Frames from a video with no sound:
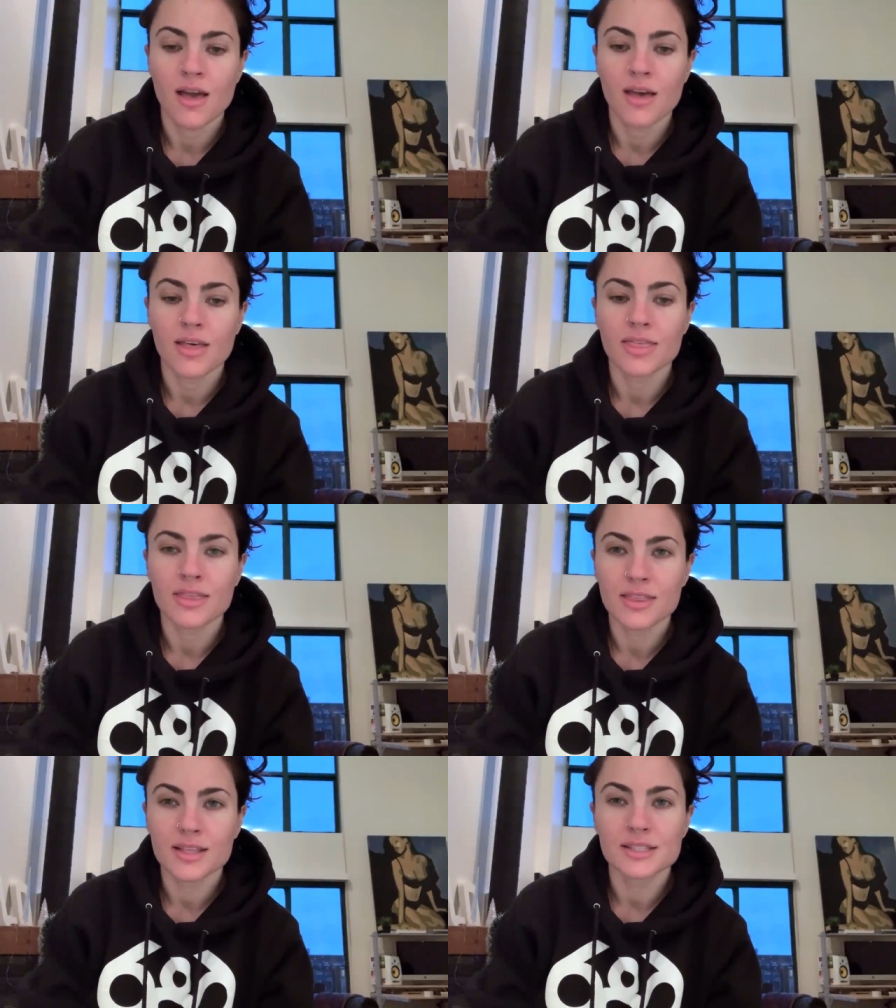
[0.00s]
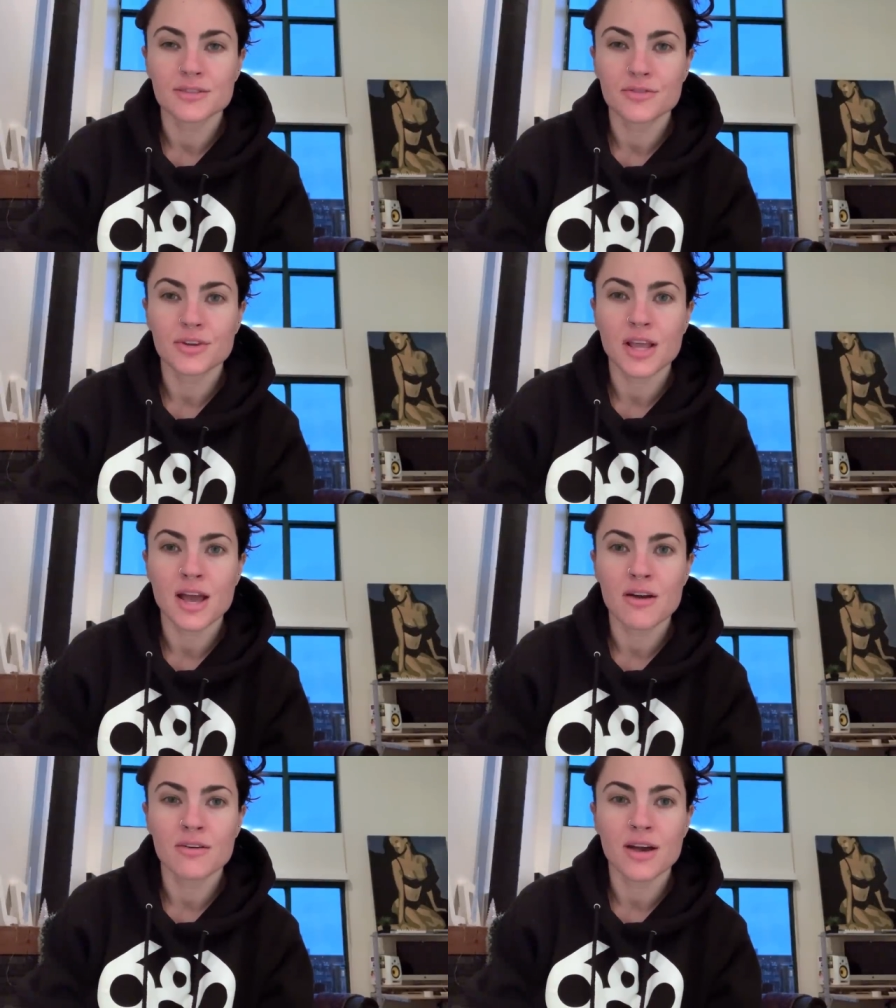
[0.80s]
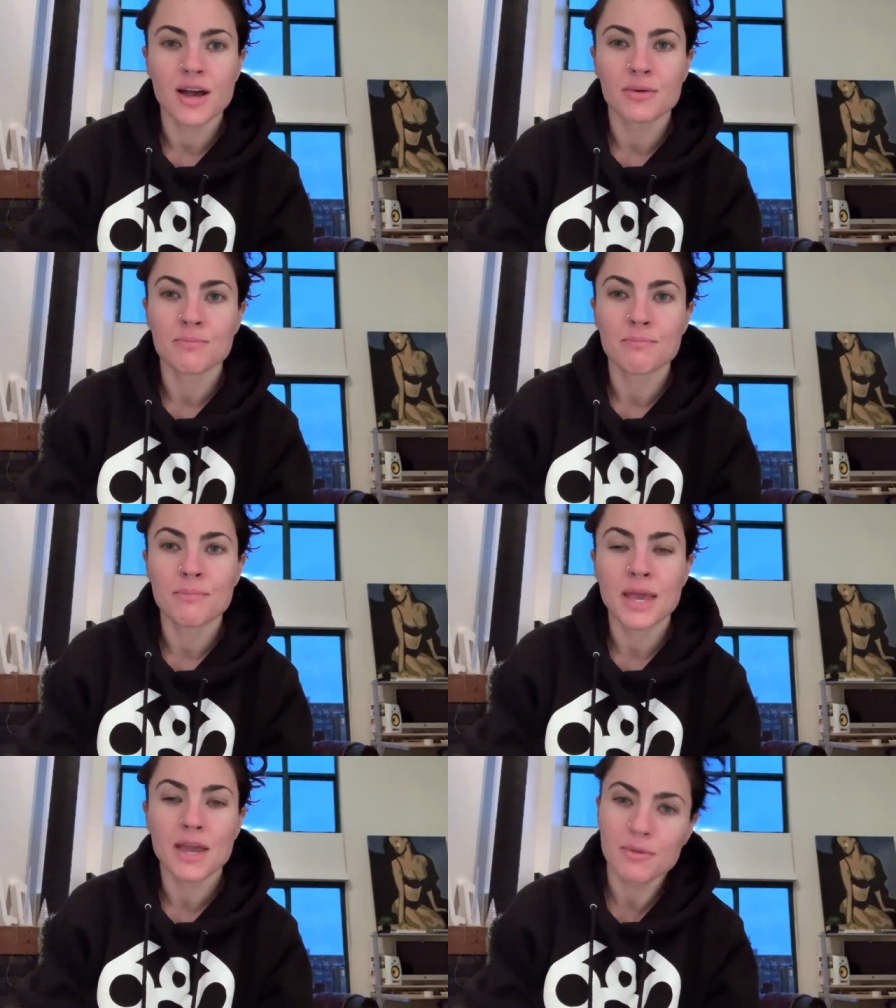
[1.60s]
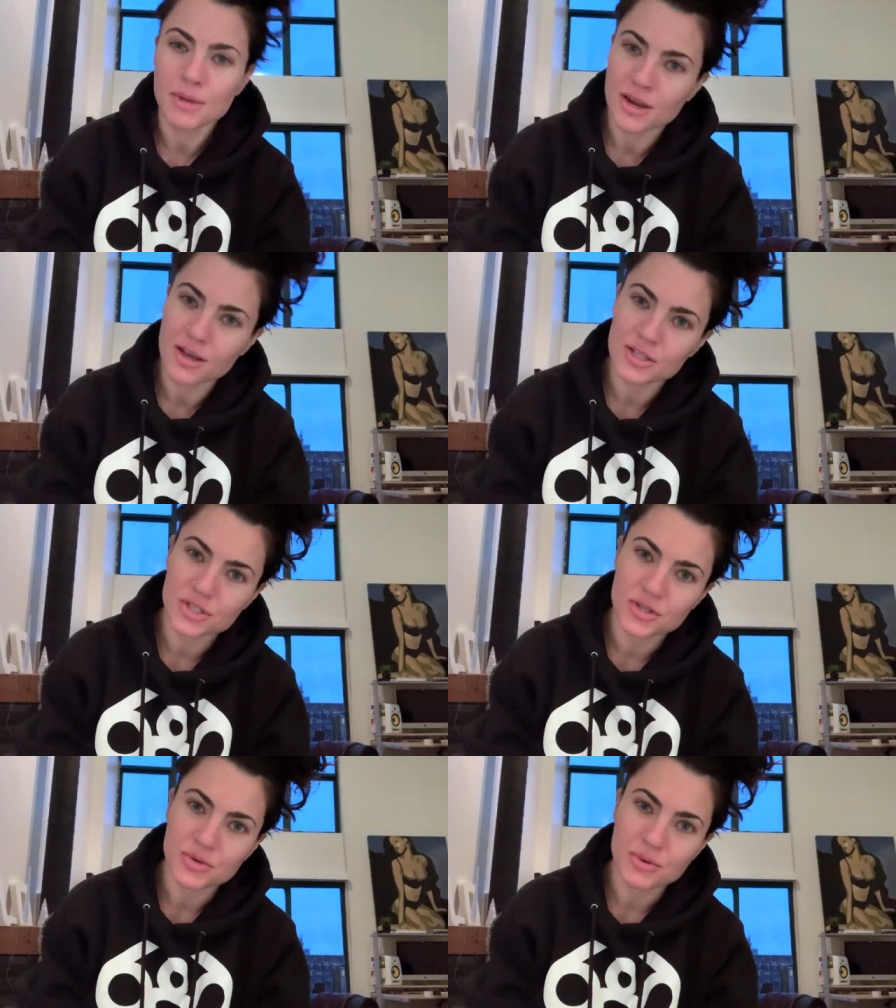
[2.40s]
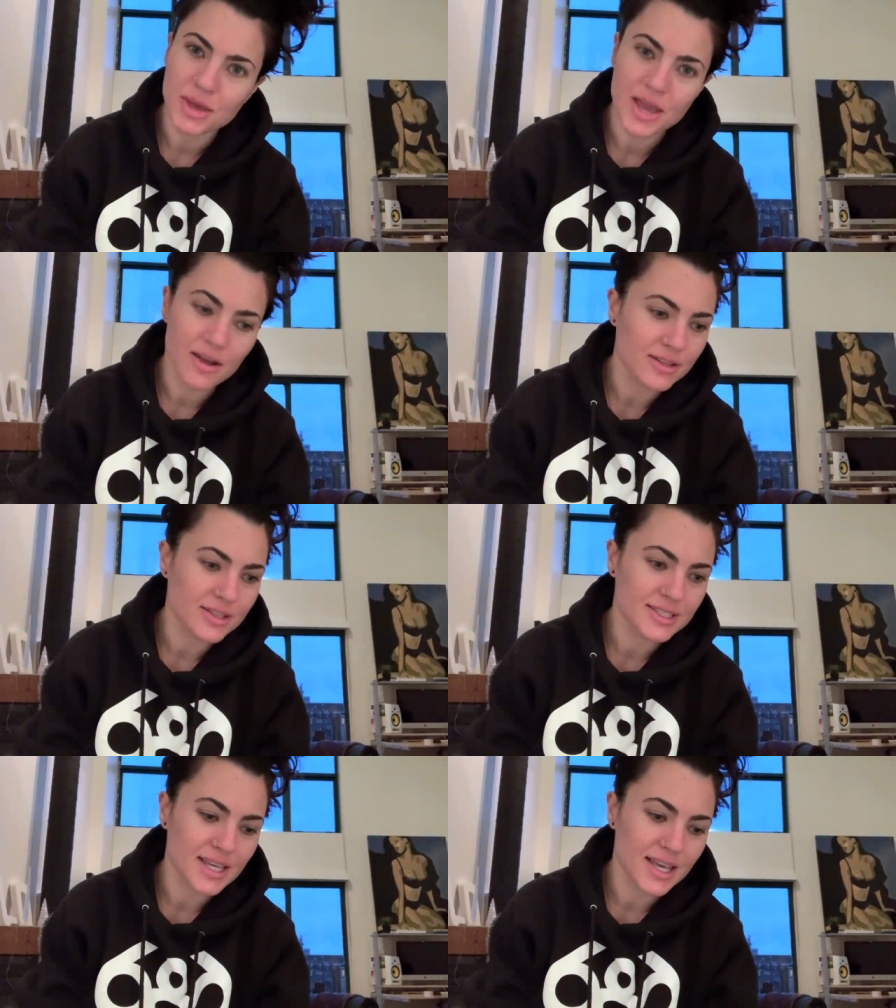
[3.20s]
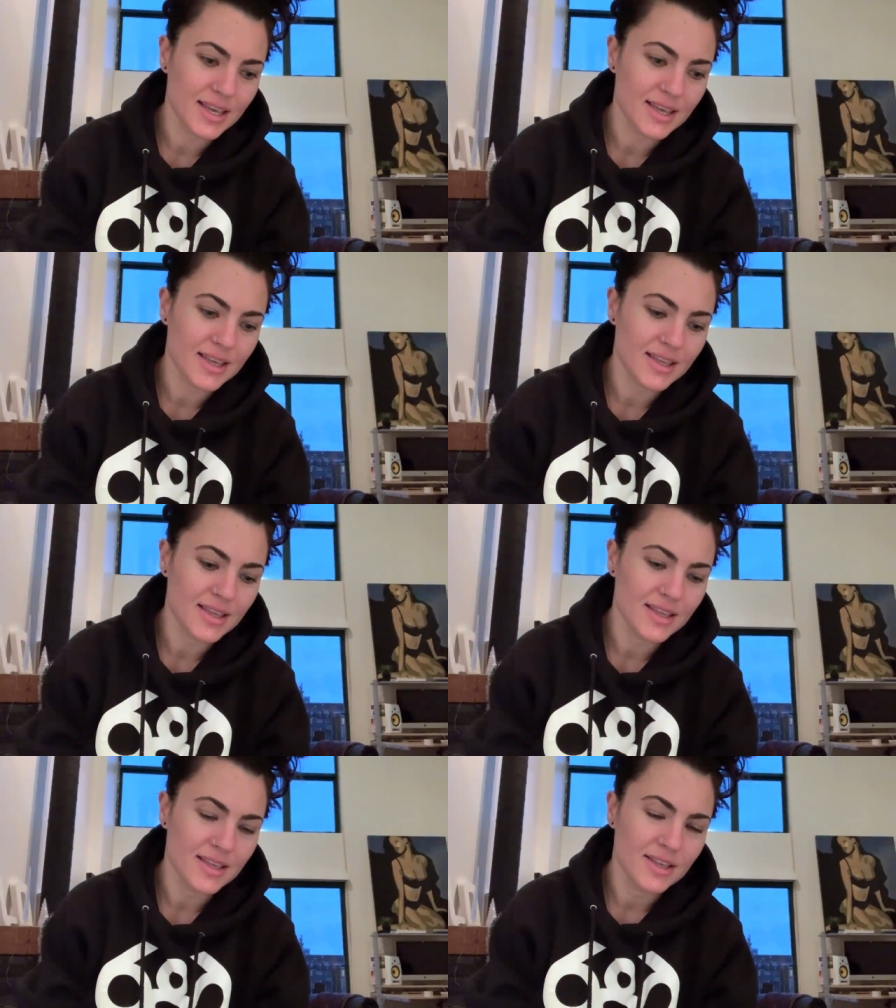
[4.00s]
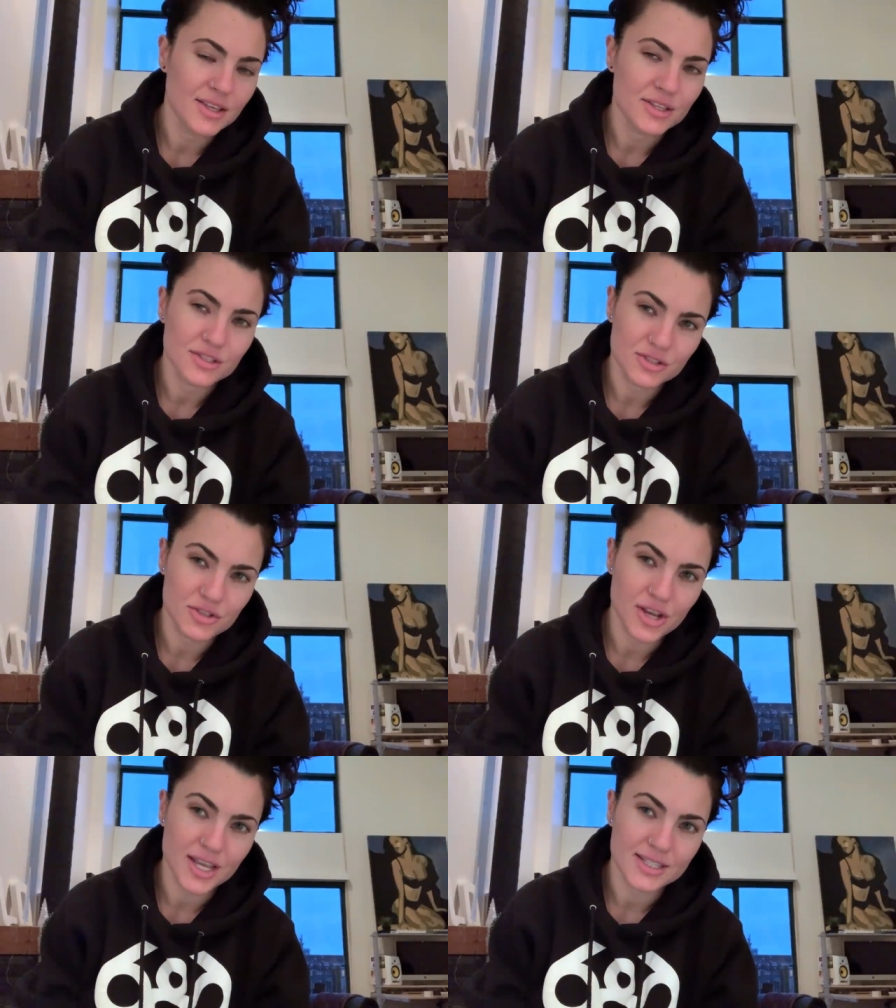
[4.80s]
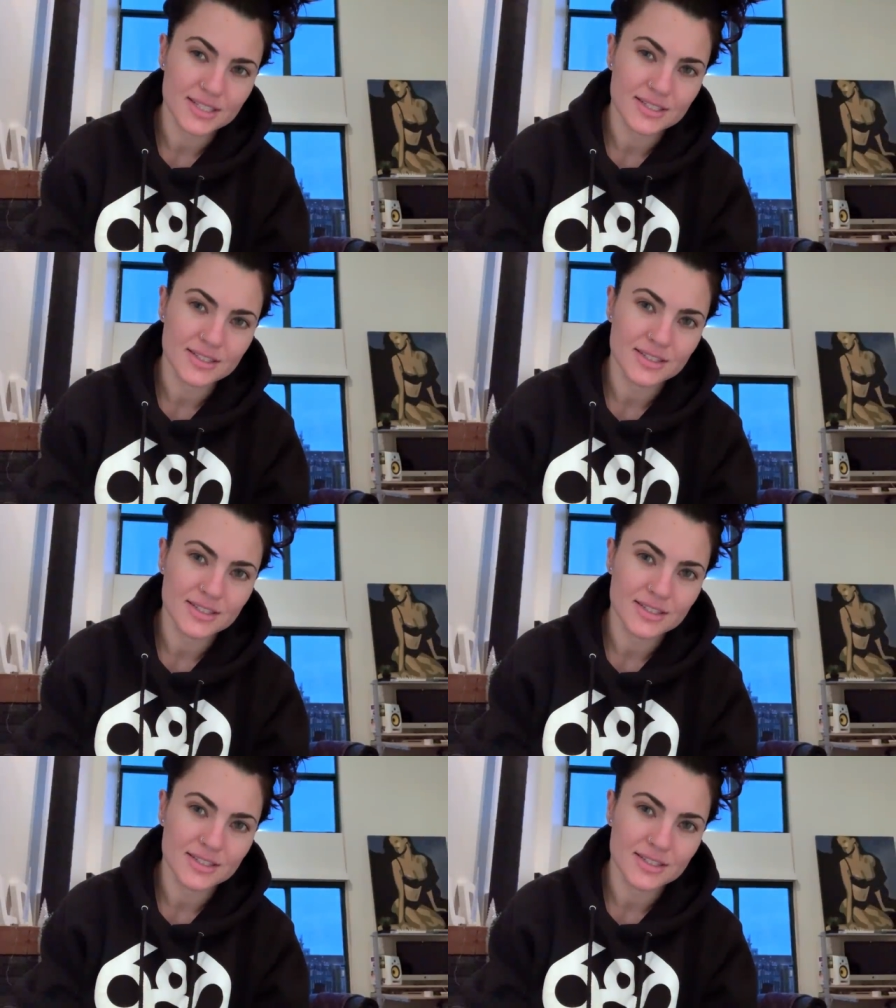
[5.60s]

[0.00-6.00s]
I think that's it for now. I may or may not show you what my hair looks like straight,